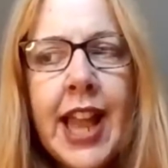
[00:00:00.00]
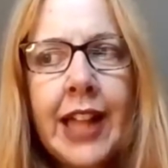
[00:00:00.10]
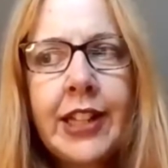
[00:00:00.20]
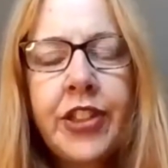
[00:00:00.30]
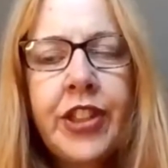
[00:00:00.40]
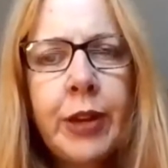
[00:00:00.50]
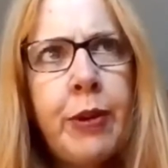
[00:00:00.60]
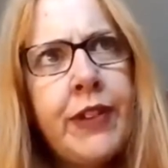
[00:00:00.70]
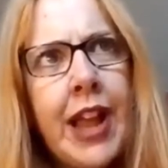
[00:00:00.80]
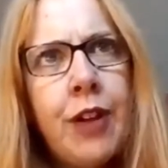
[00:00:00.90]
and I think
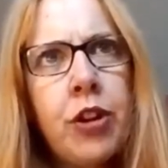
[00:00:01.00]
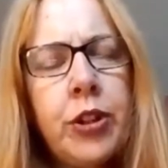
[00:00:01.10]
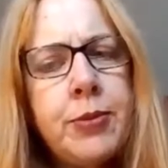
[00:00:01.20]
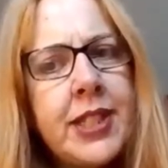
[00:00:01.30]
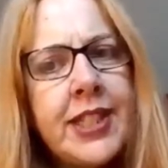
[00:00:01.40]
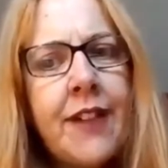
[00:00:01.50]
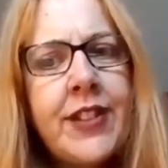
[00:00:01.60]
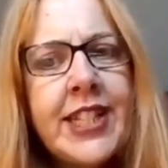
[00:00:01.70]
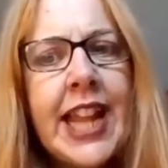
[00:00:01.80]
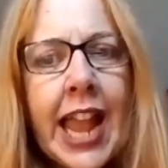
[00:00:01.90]
we've now gone up to
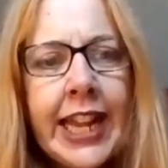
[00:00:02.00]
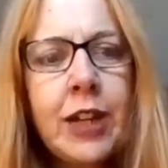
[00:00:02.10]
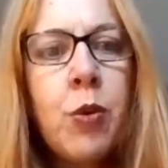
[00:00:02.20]
78